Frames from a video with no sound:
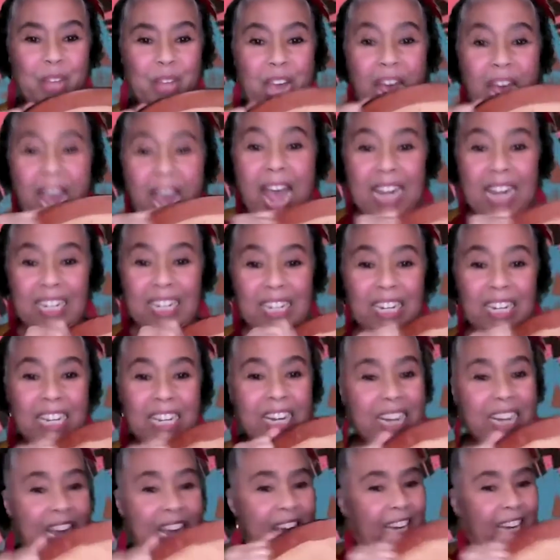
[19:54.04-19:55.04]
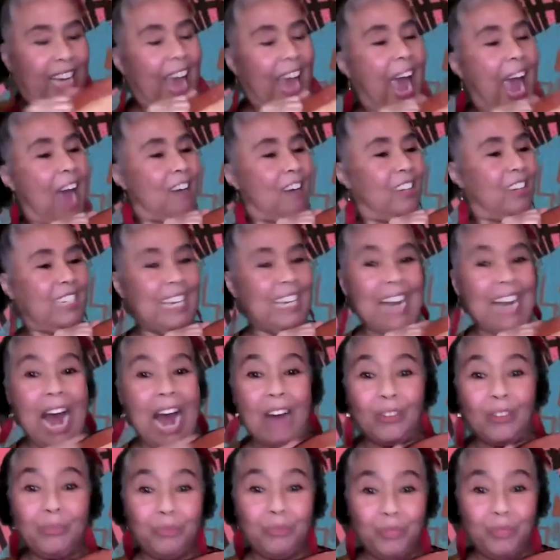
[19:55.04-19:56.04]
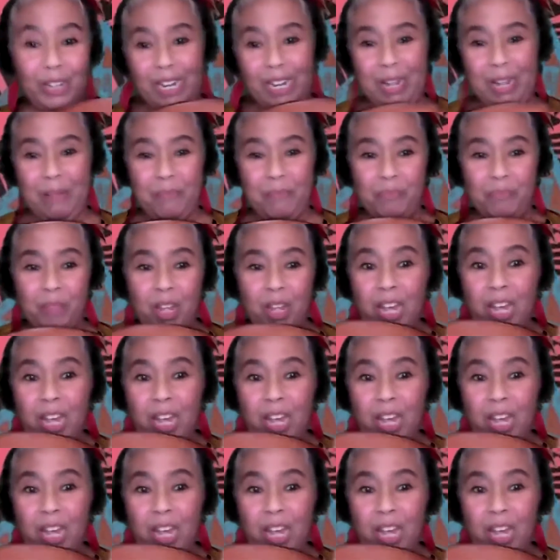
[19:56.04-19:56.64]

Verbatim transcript: and he carried it out with him